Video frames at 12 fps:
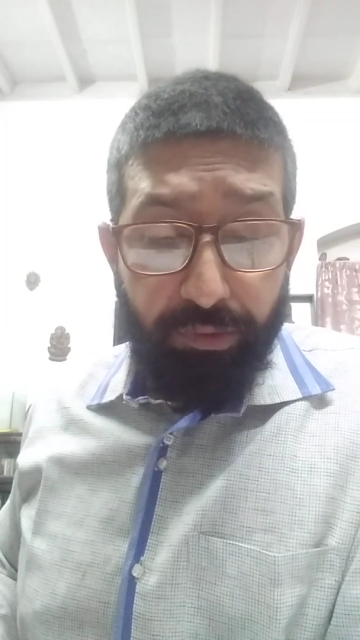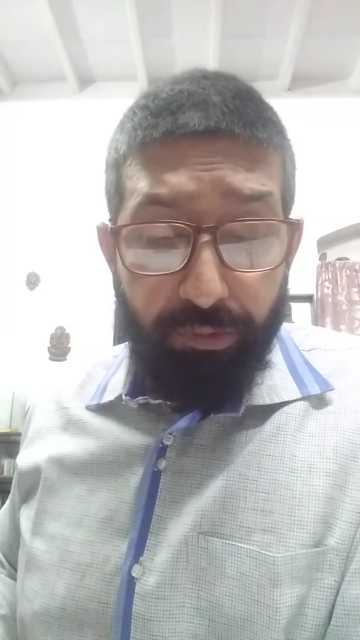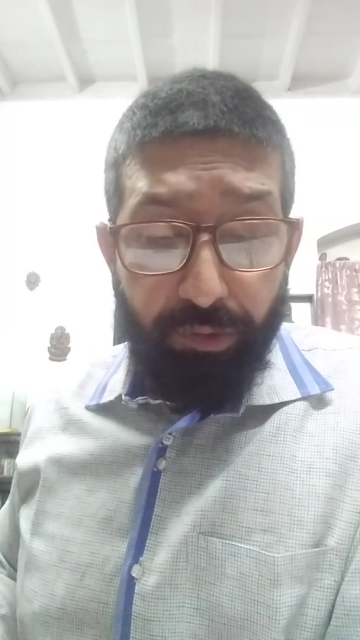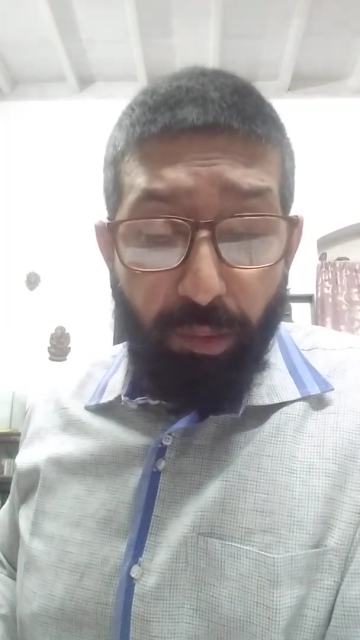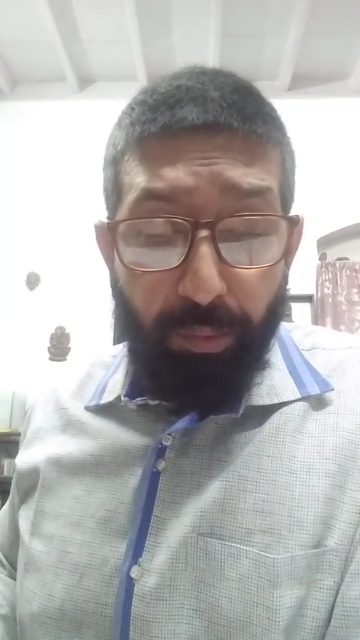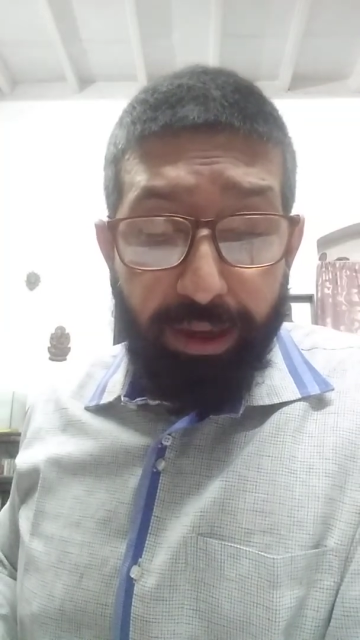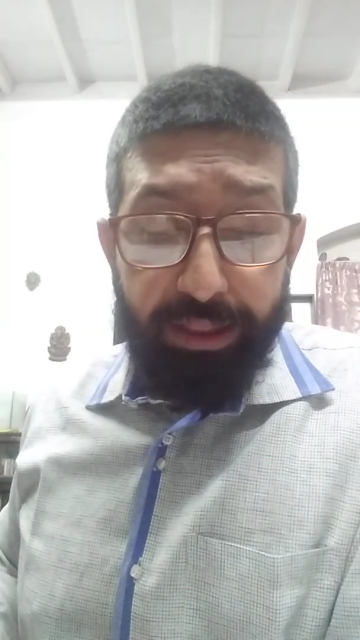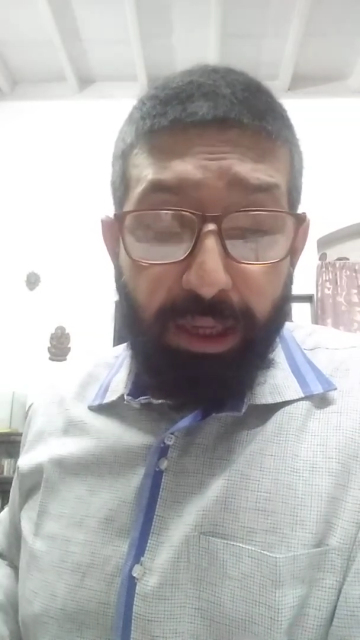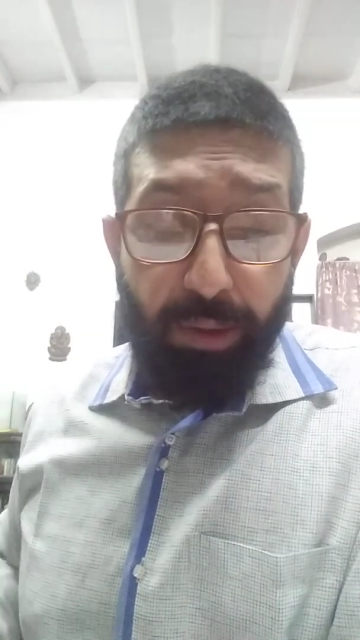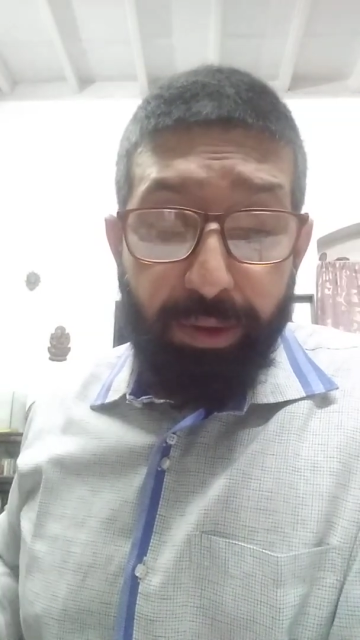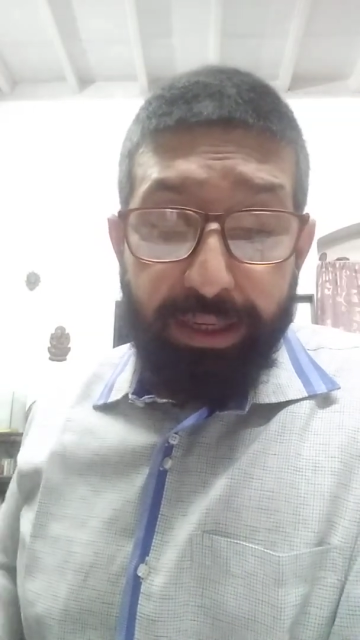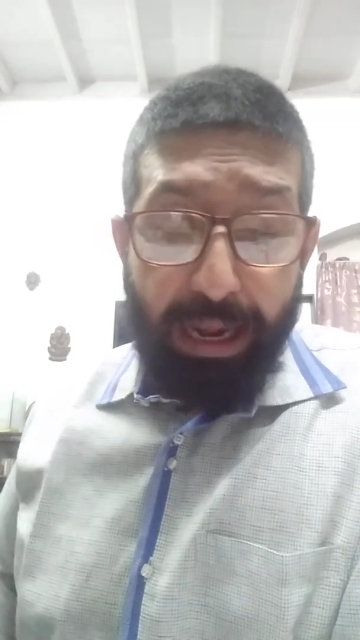From where they
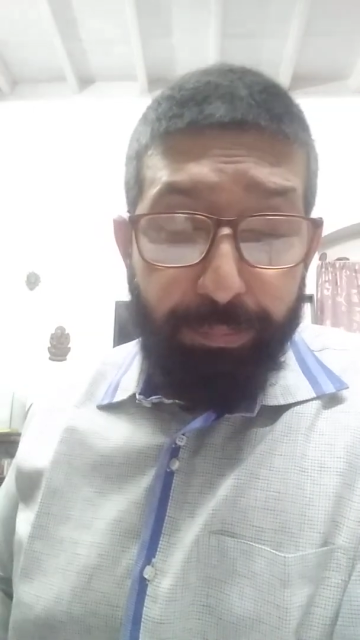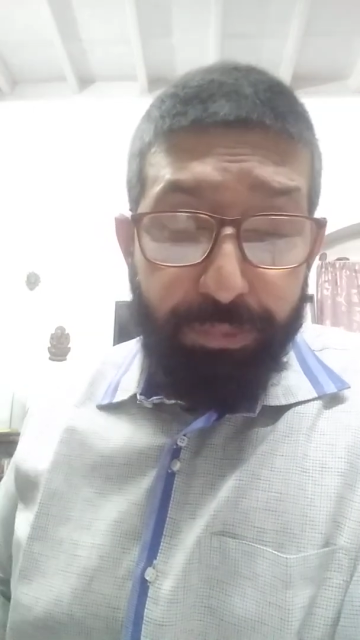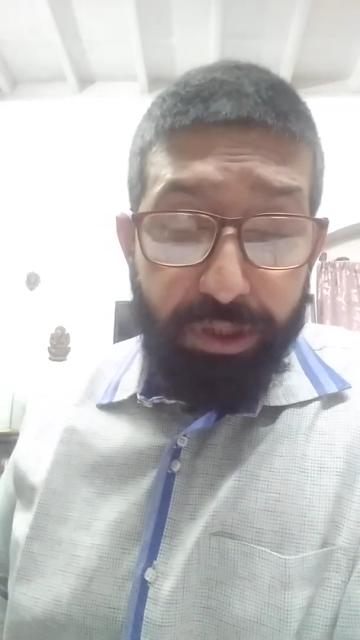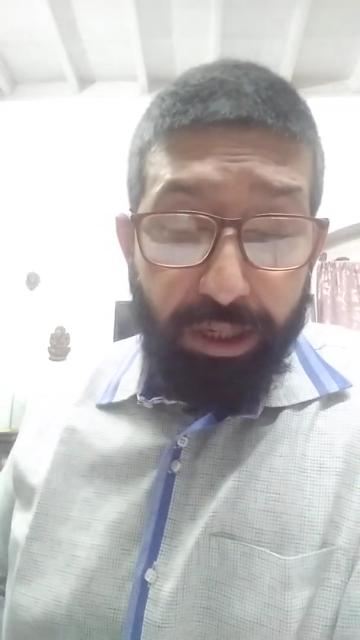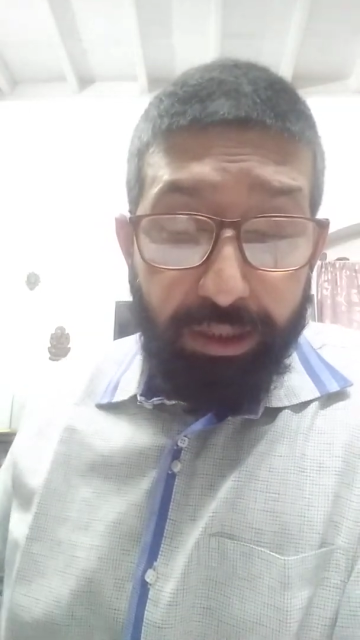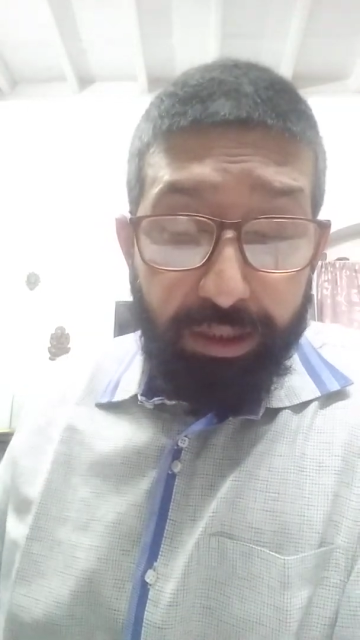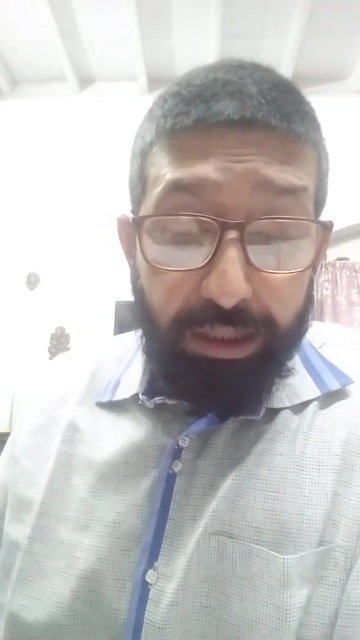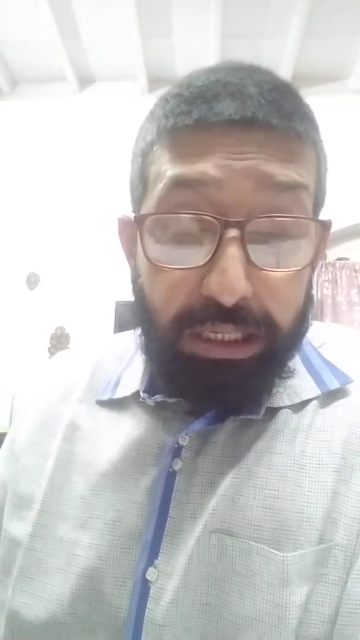were captured.